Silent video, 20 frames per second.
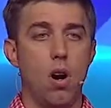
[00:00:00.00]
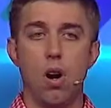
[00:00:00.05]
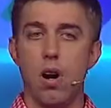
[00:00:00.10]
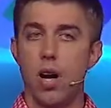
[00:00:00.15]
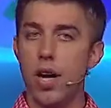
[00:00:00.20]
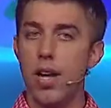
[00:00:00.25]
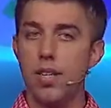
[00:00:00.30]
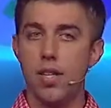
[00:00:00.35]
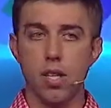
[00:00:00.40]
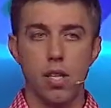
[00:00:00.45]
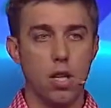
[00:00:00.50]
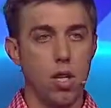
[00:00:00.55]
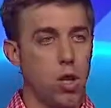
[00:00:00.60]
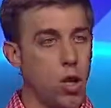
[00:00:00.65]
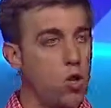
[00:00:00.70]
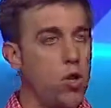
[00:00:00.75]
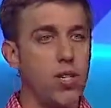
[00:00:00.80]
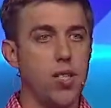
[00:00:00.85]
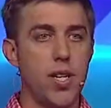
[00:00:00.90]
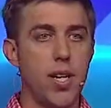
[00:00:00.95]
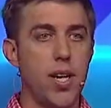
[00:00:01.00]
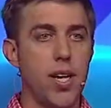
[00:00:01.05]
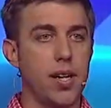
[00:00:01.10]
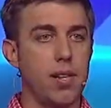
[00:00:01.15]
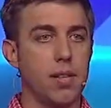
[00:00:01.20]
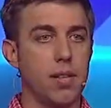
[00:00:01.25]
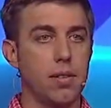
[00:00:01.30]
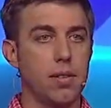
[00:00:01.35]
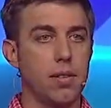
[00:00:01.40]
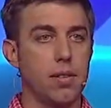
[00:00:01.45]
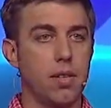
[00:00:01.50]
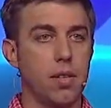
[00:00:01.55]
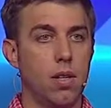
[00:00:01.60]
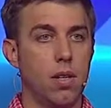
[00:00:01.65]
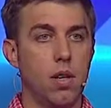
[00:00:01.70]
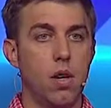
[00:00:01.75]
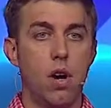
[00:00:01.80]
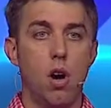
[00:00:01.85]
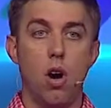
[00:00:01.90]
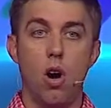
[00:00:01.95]
or he's a lunatic,
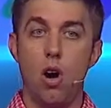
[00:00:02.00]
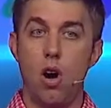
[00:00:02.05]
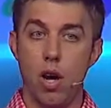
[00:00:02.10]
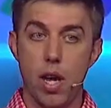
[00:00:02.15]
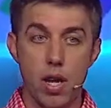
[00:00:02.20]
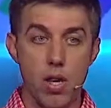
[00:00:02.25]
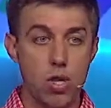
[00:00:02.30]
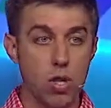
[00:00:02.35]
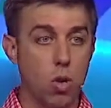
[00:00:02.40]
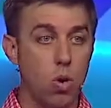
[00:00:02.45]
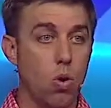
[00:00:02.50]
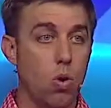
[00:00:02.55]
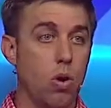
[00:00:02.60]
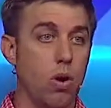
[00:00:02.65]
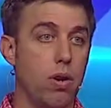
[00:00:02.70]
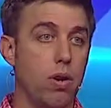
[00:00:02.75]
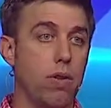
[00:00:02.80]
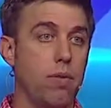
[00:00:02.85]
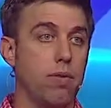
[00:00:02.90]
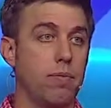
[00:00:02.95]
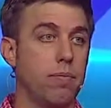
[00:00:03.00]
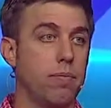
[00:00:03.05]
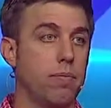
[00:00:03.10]
or he's Lord.